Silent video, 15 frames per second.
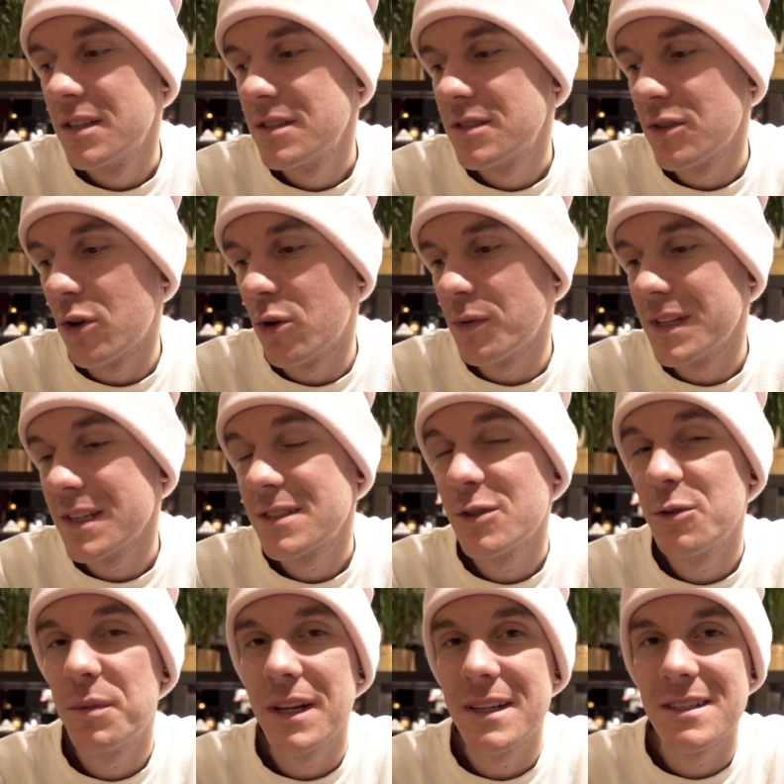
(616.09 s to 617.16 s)
So this
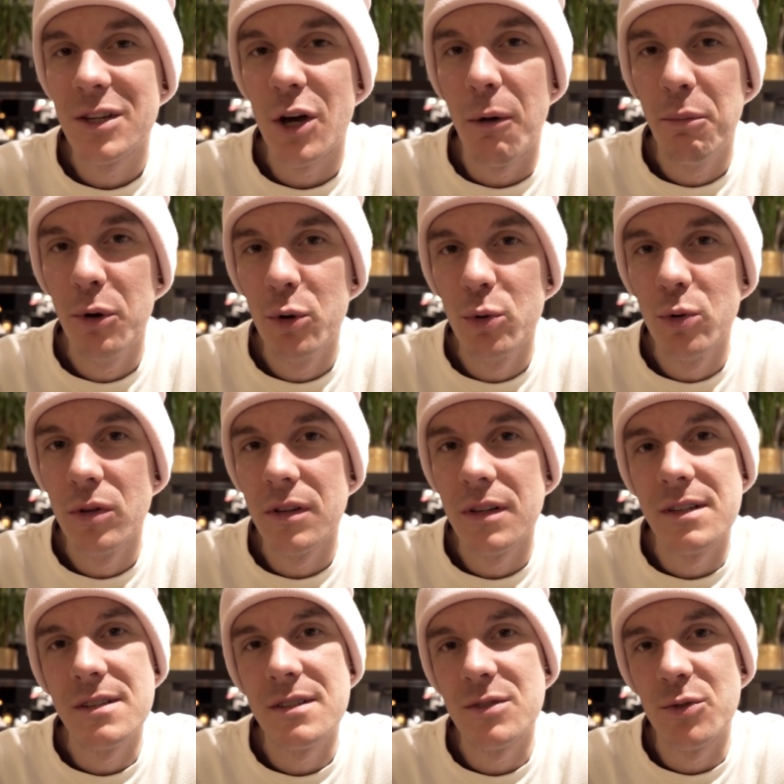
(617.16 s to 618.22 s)
new place has got a pool
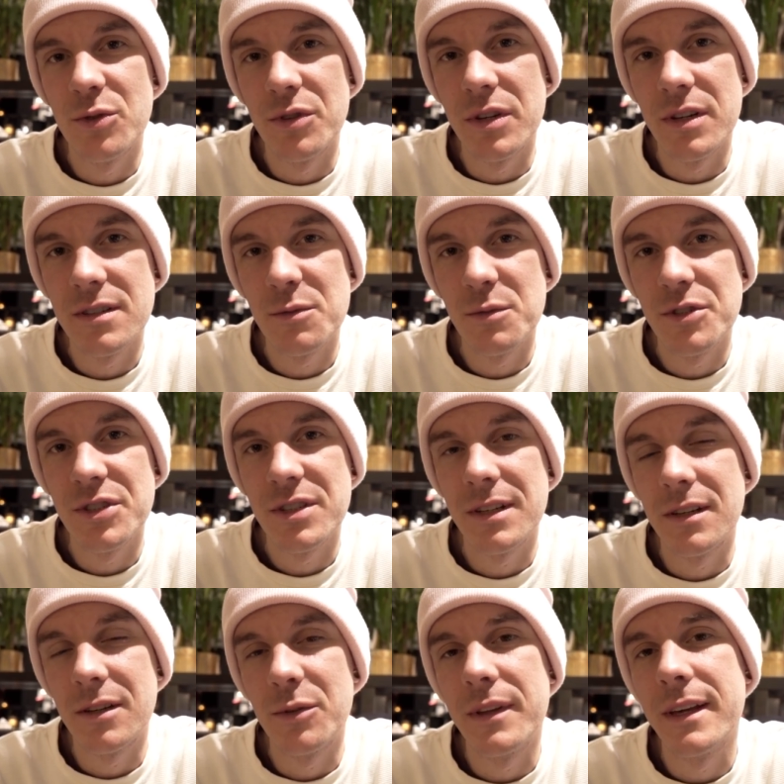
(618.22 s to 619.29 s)
and a sauna, so we're just
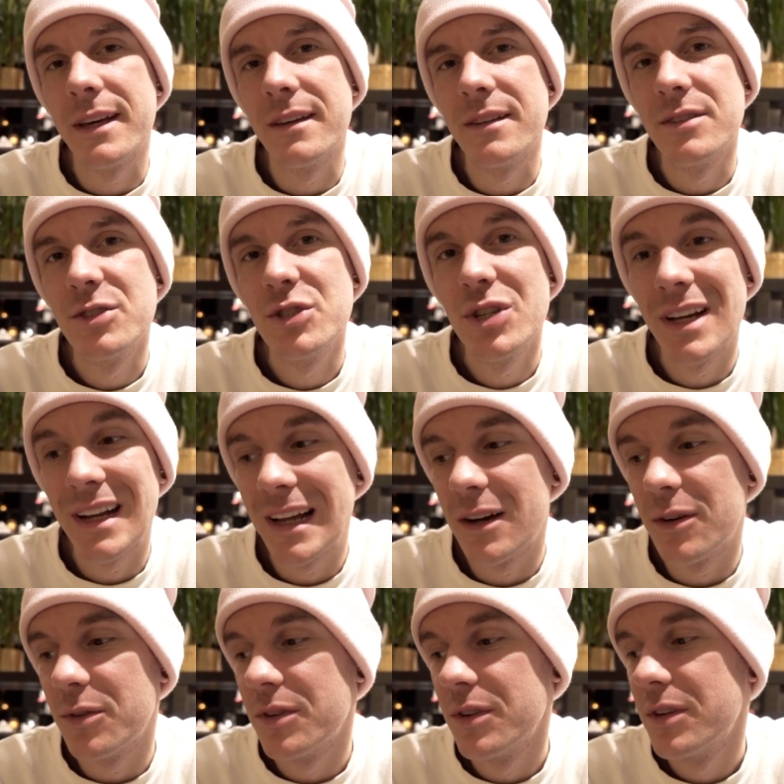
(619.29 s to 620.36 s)
going to go there, chill
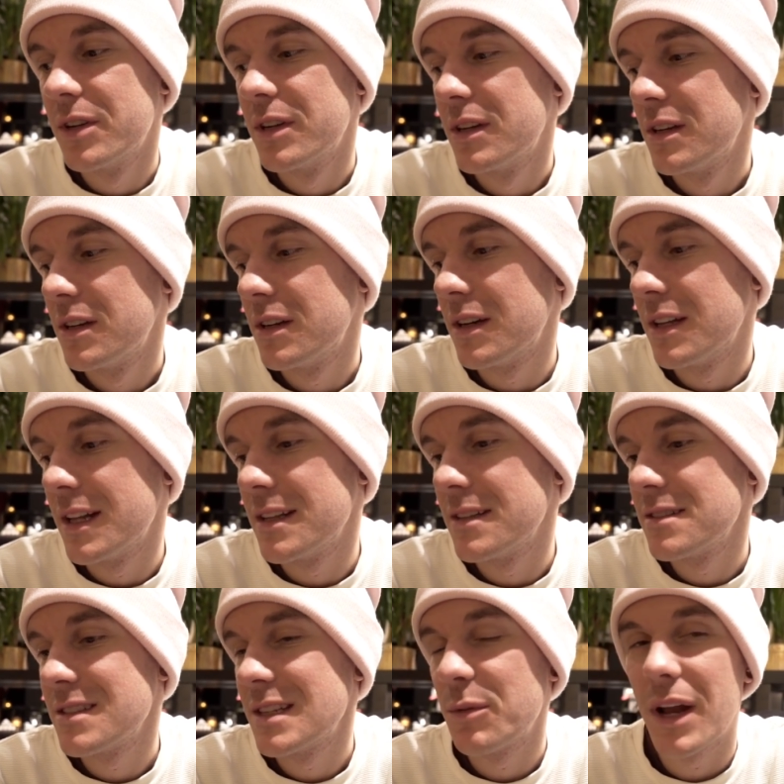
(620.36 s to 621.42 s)
out, and
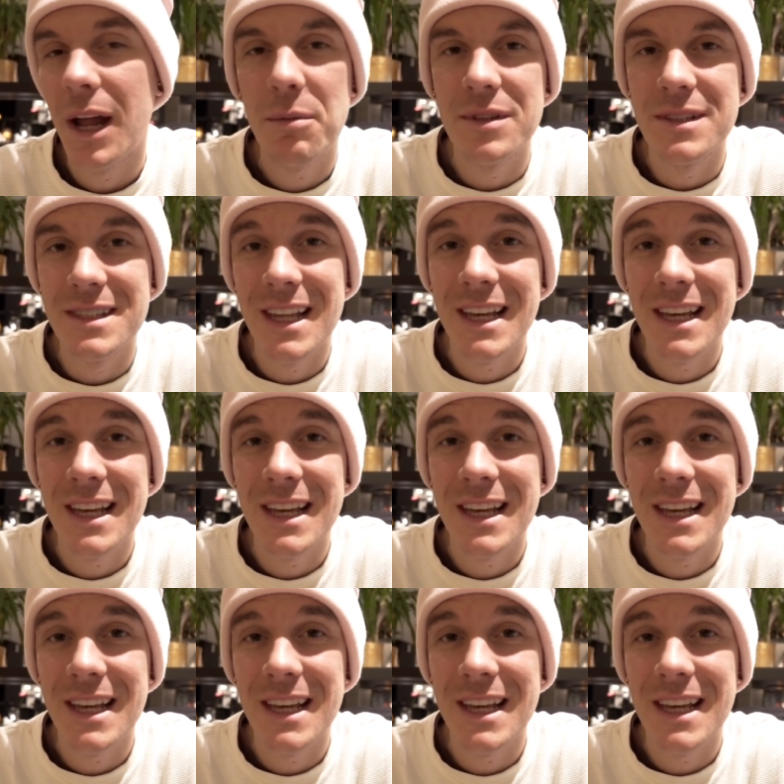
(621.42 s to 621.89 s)
then see what happens.